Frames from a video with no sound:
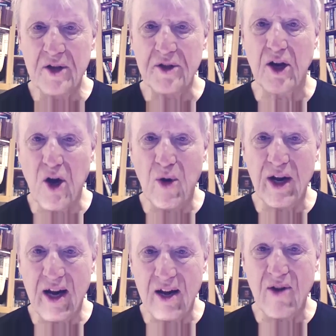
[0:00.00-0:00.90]
They're going
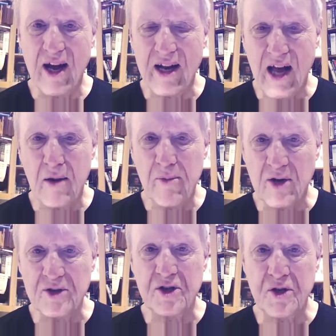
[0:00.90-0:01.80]
on right now
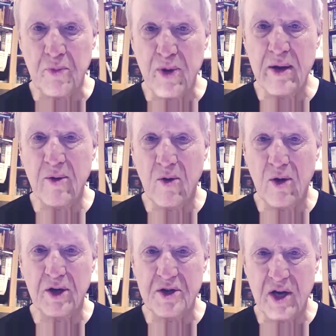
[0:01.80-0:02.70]
because the Supreme
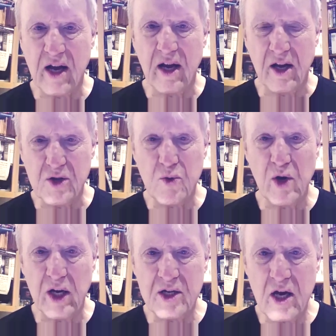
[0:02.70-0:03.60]
Court decided in
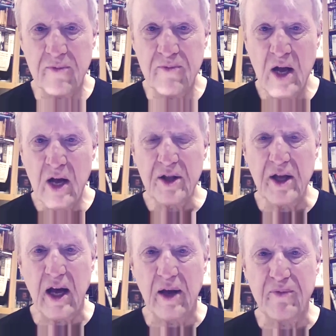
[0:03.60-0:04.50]
2010
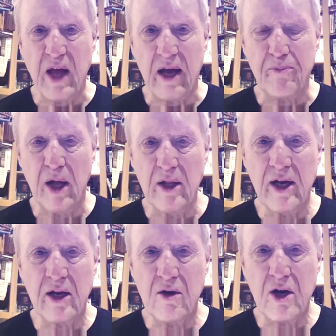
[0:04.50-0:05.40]
that
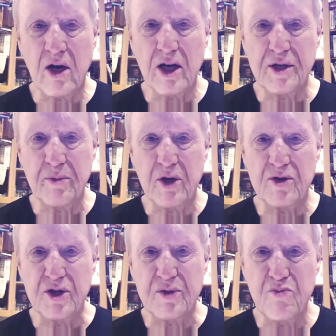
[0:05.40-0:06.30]
political
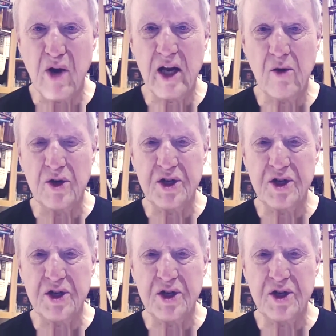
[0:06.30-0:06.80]
contributions, money was